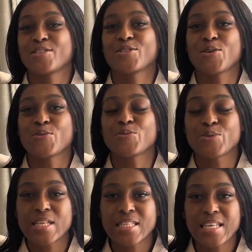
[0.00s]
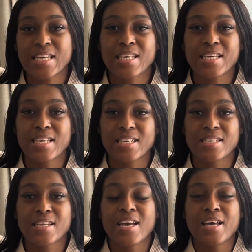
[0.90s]
so really taking
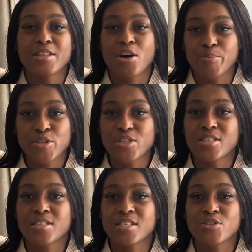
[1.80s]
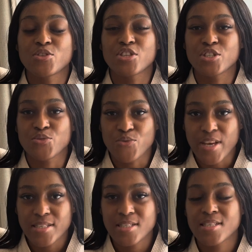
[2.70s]
in the opportunity to just
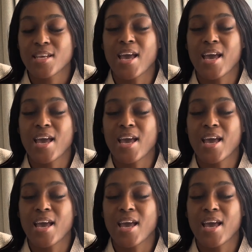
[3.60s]
rest